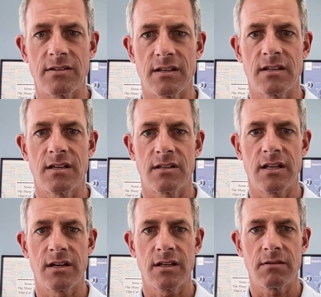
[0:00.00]
It just
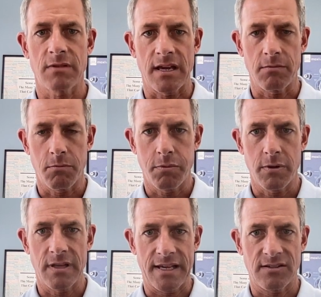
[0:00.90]
literally like
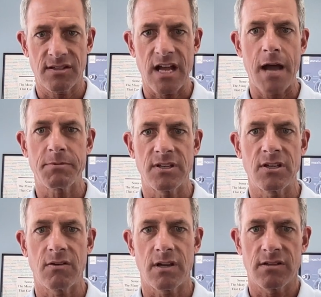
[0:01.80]
like stops the
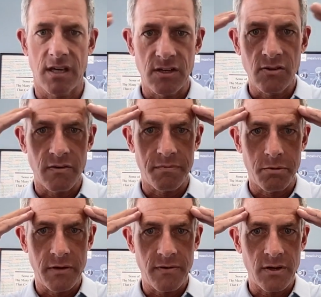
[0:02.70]
neurons in your
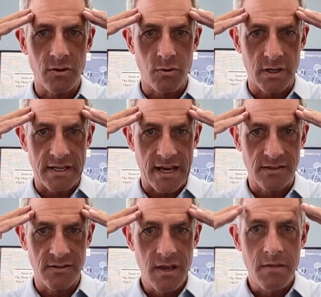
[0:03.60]
prefrontal cortex.